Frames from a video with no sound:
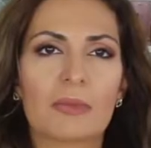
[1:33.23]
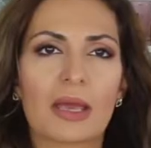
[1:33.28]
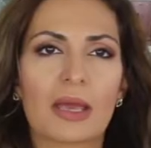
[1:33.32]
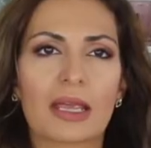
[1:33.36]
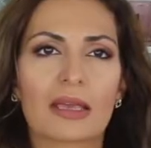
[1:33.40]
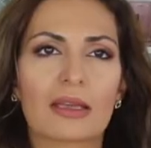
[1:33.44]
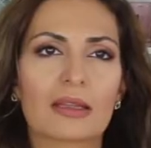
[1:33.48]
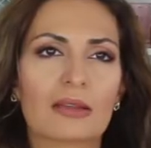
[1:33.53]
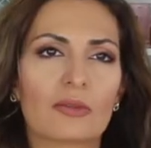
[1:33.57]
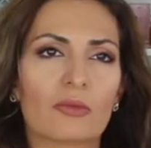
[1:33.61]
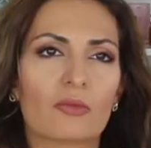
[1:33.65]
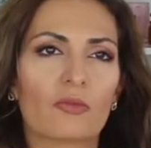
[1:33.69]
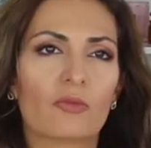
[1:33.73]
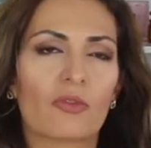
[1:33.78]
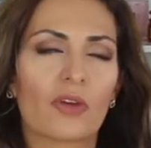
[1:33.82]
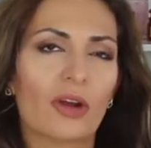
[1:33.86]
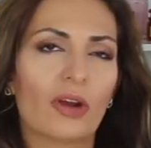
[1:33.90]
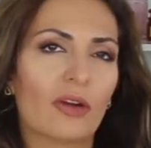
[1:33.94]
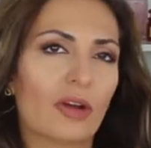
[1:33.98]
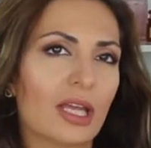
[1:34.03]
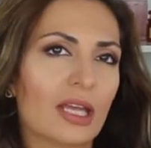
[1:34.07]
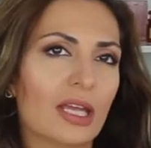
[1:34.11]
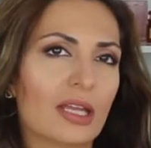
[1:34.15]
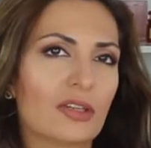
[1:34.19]
make it
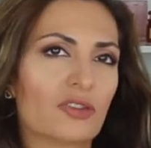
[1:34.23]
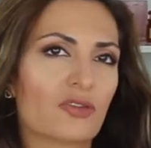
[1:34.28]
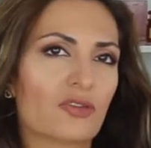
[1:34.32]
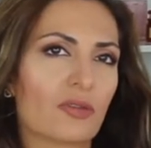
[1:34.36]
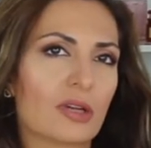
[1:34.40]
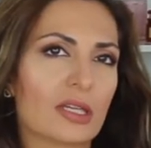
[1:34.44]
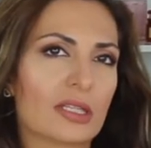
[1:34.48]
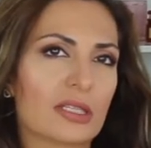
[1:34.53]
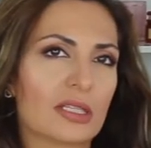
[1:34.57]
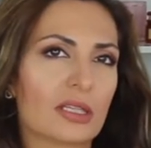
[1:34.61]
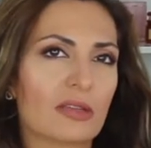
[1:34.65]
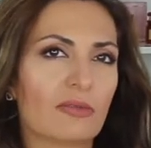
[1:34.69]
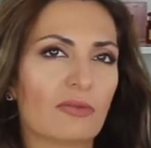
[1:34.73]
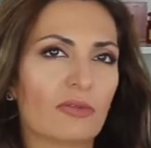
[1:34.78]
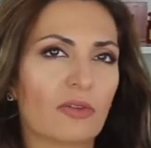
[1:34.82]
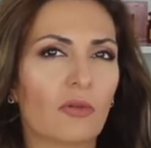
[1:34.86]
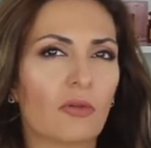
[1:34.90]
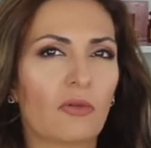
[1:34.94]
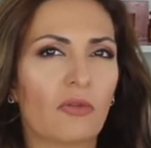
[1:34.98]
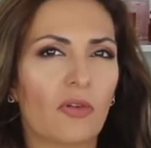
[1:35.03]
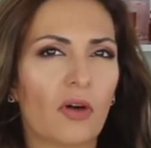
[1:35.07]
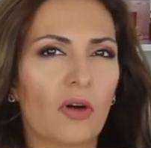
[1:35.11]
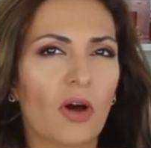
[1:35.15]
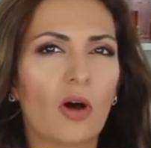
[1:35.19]
very interesting
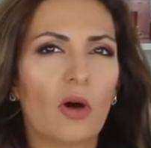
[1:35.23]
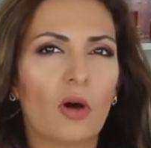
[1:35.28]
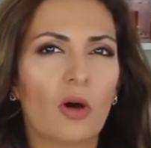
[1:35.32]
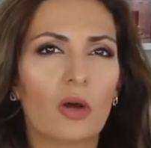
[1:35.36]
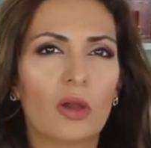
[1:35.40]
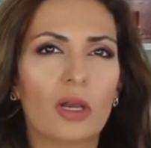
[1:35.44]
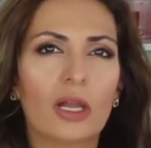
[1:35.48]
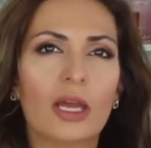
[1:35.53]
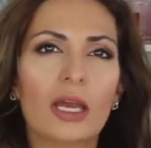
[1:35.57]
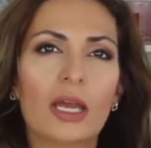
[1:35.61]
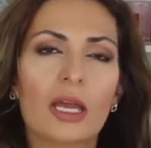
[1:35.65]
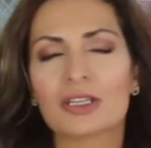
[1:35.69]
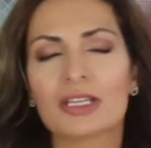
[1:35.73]
for fall.